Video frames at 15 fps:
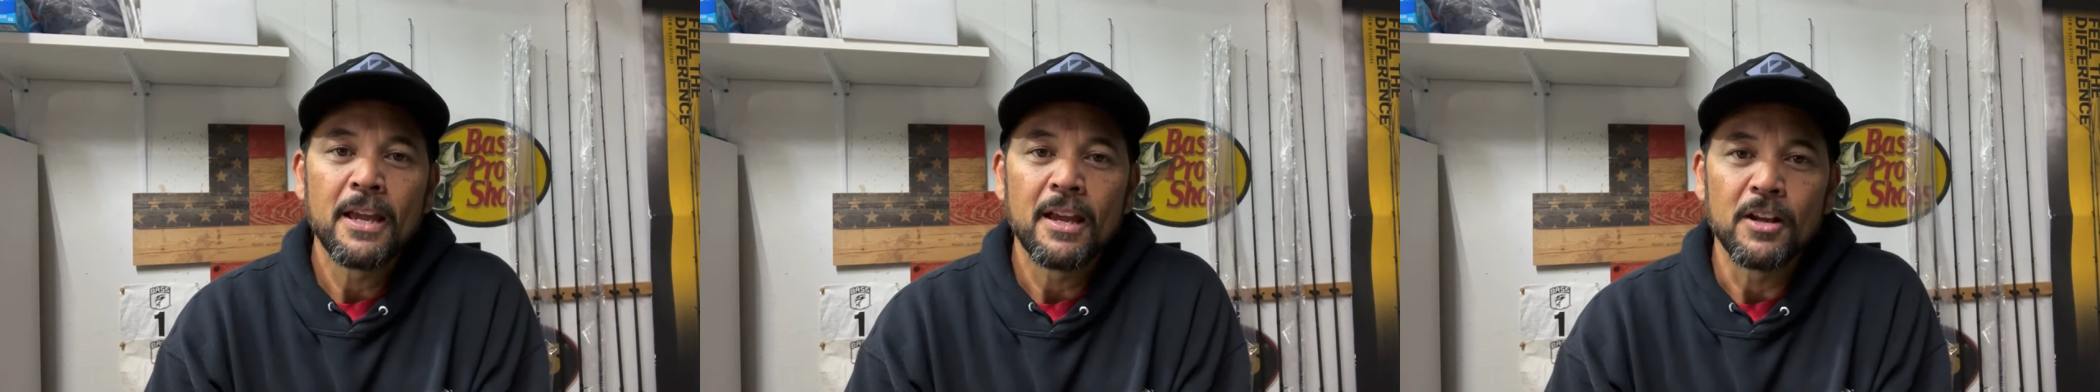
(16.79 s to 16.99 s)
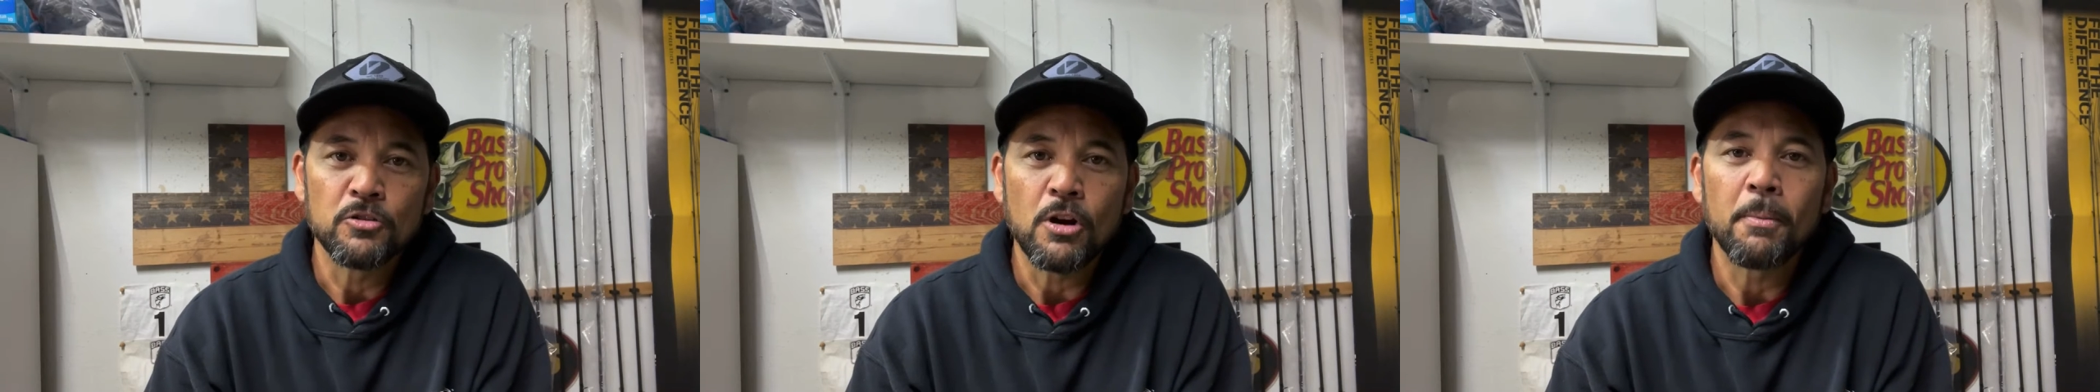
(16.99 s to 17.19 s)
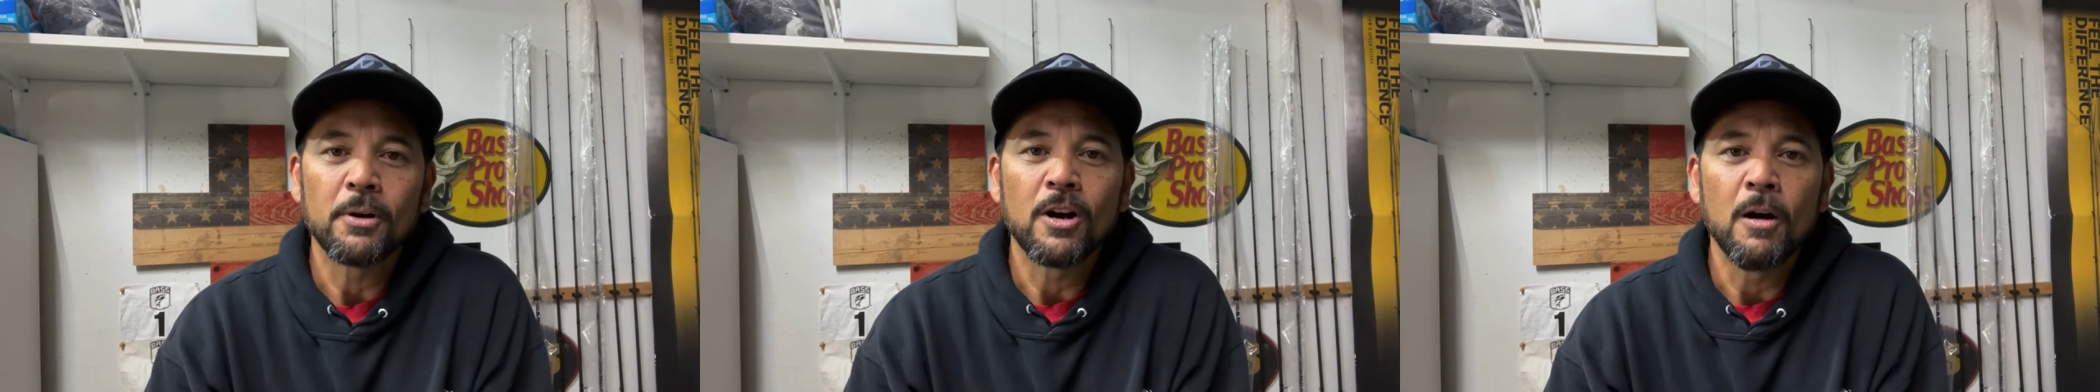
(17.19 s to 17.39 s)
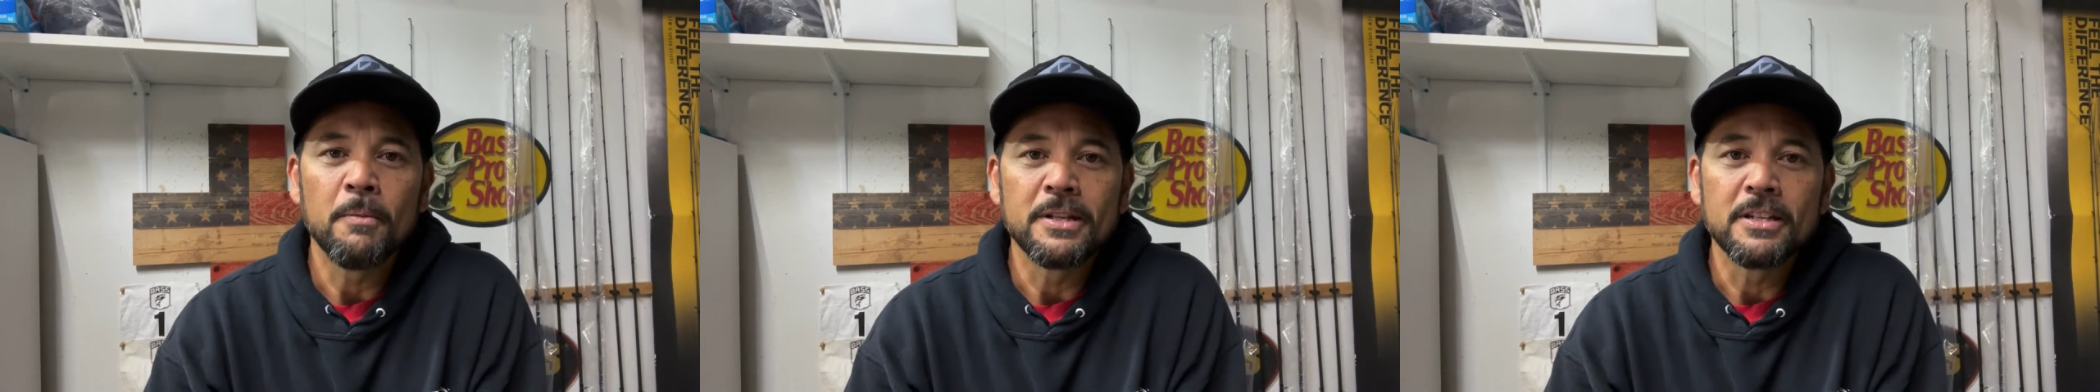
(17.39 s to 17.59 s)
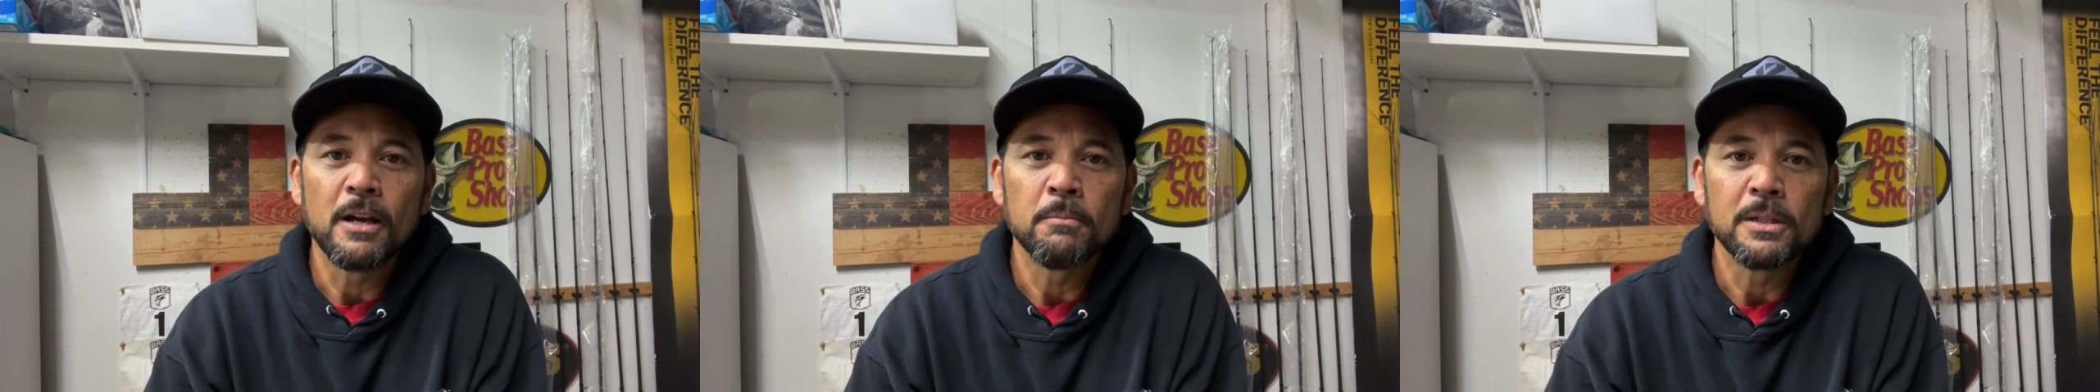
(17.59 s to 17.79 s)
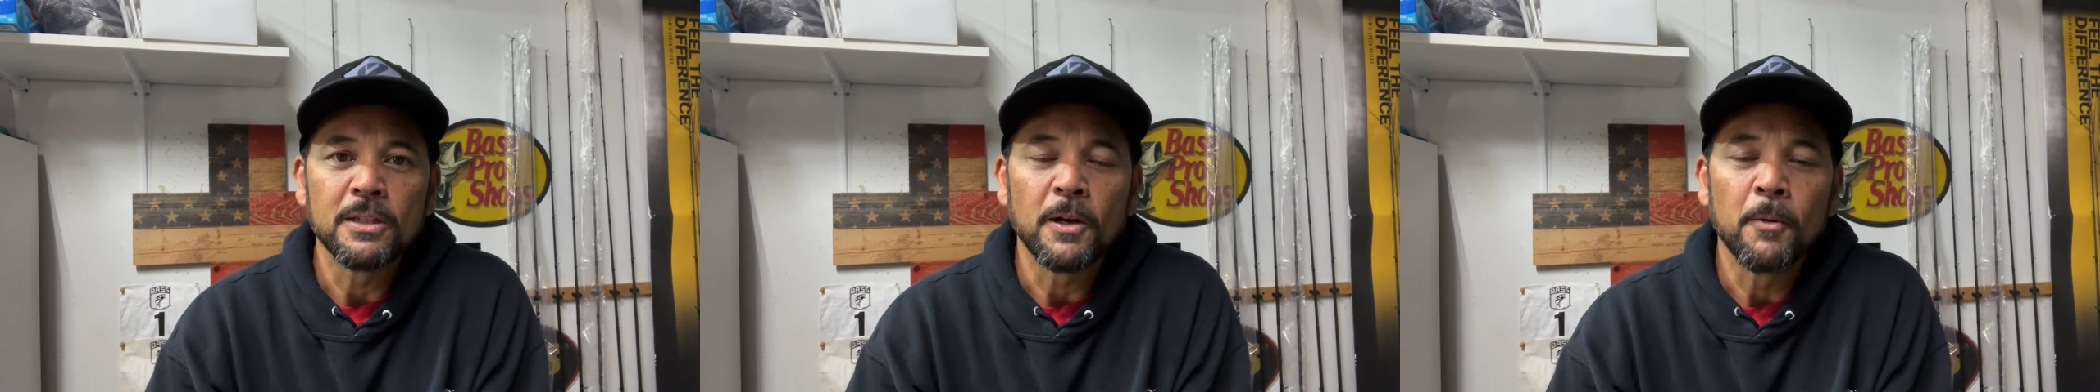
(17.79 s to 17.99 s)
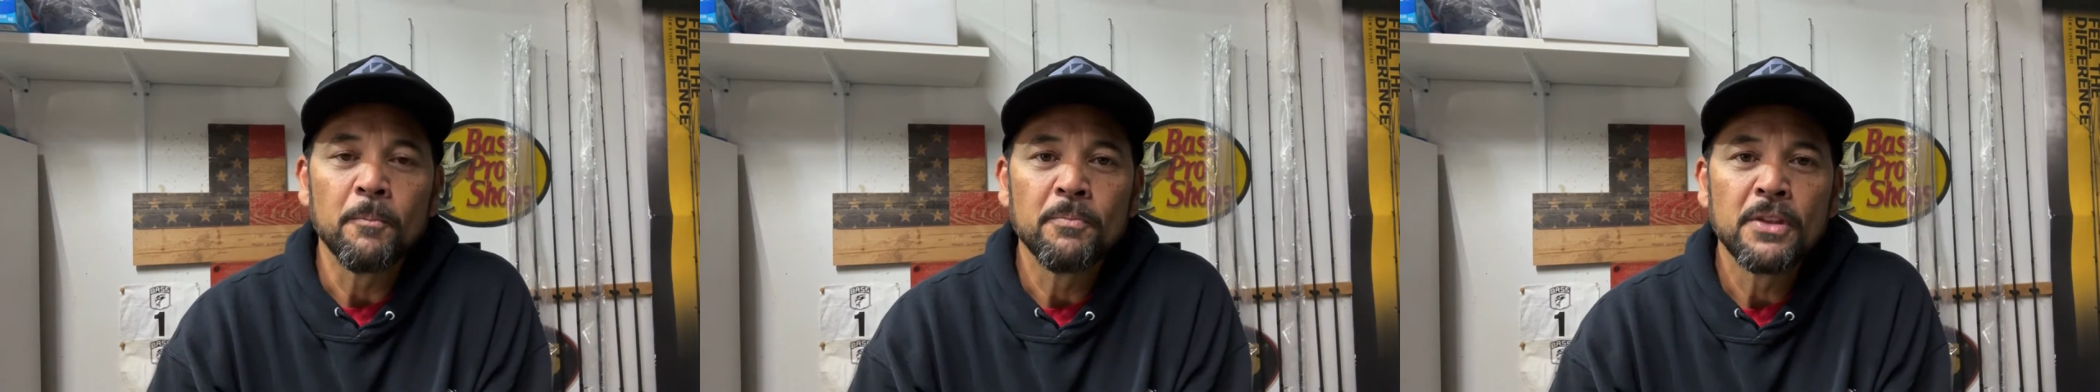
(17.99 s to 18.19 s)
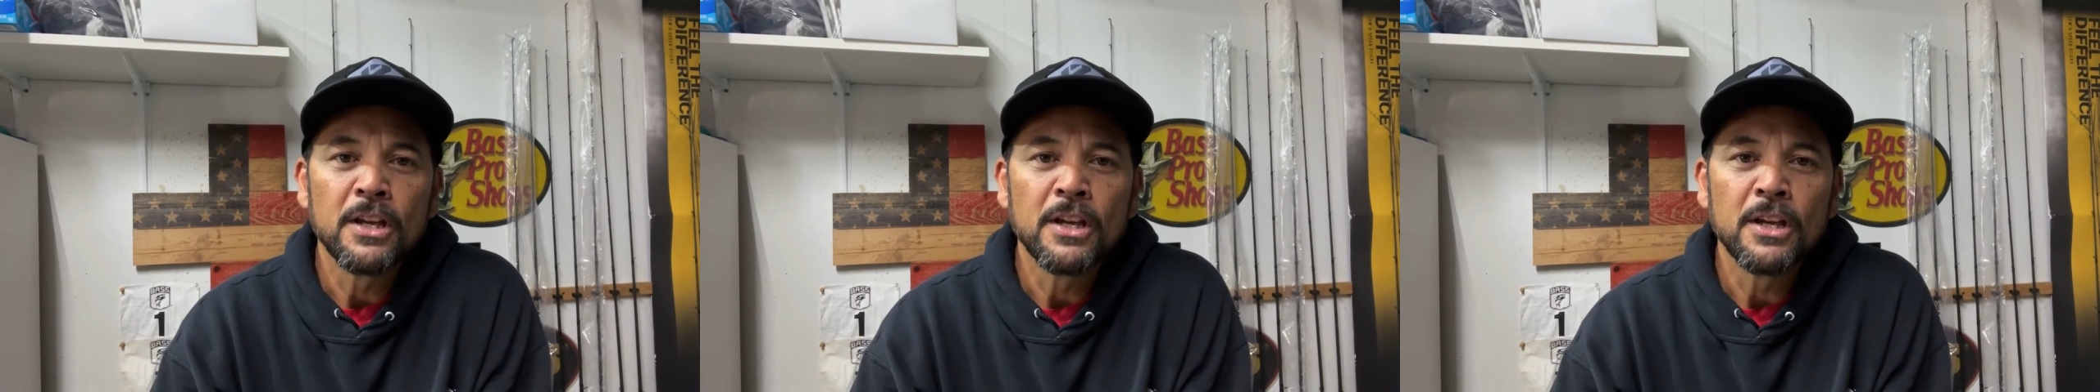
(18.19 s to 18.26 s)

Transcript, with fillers: and drop a comment down below.